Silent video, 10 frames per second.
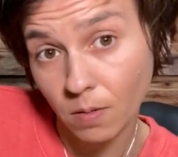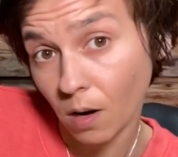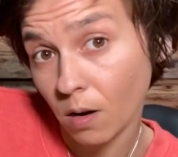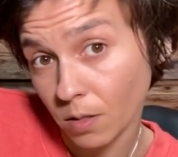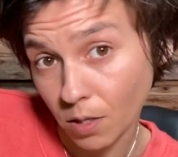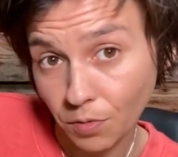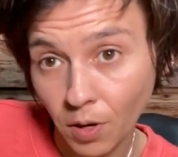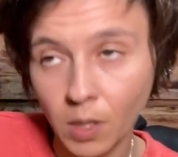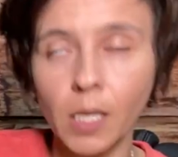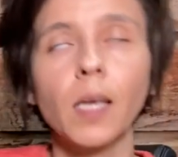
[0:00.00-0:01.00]
Cards are
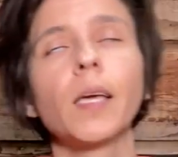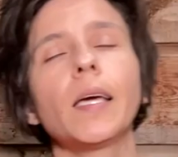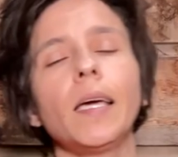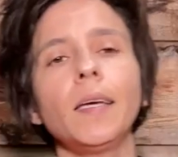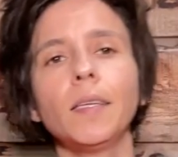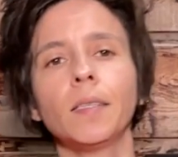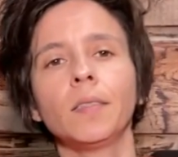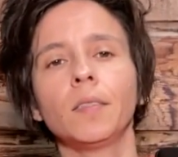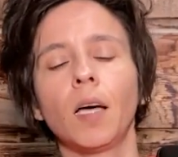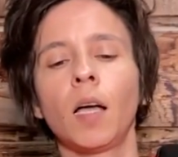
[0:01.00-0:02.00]
falling.
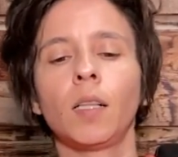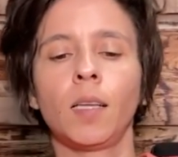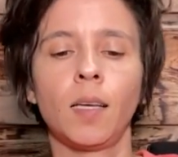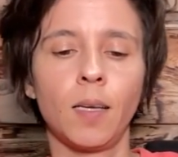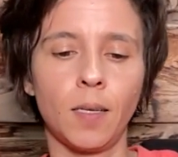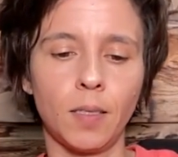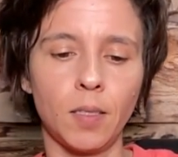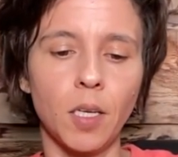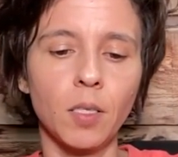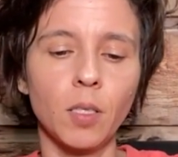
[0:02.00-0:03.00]
And I'll uh,
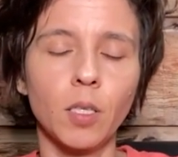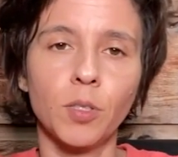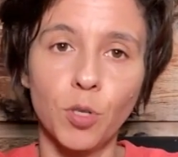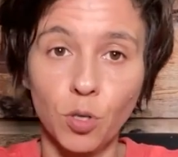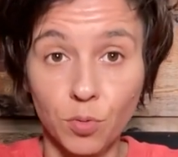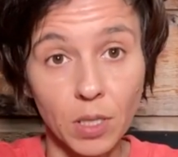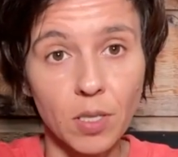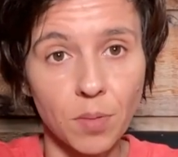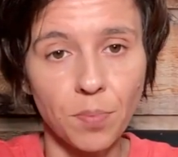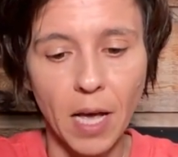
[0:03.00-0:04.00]
take a look into your
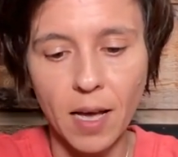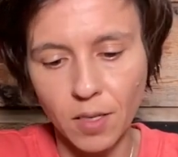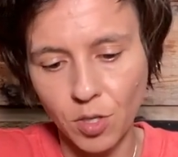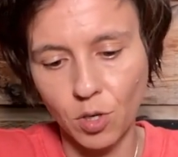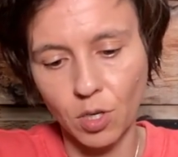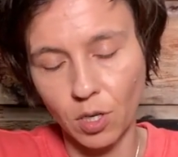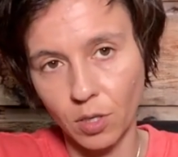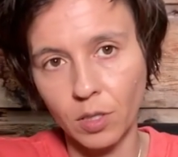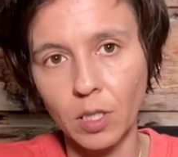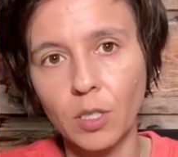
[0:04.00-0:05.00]
recent past, your
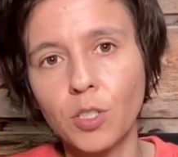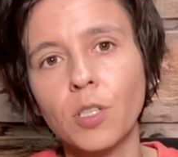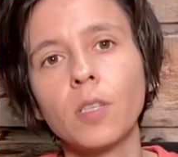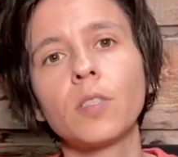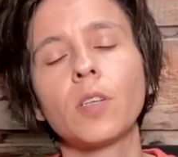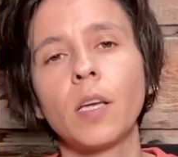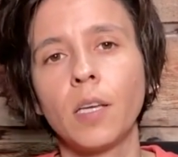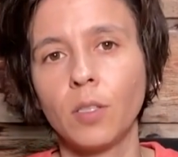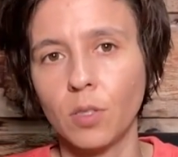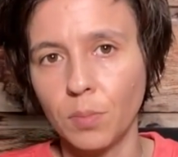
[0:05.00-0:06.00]
current energies,
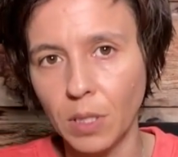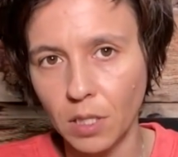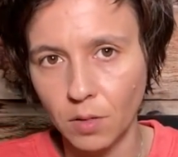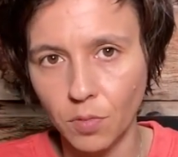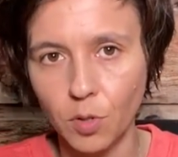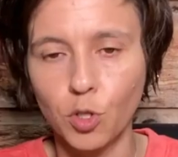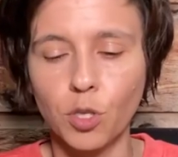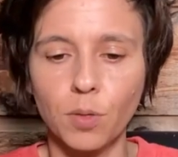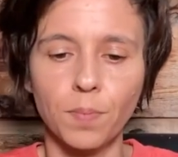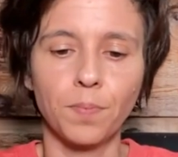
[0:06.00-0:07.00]
and your immediate
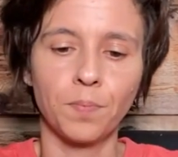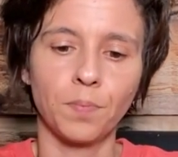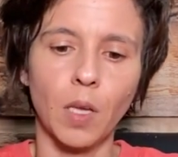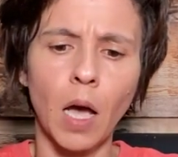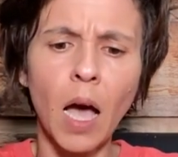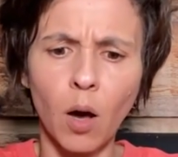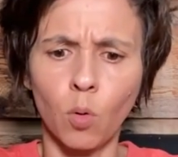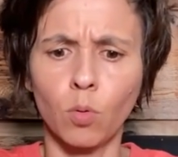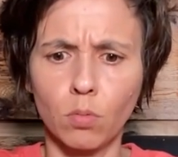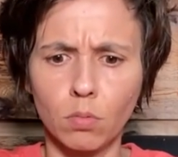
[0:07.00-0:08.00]
future.
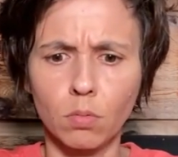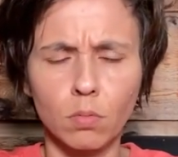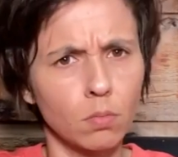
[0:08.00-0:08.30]
Ow!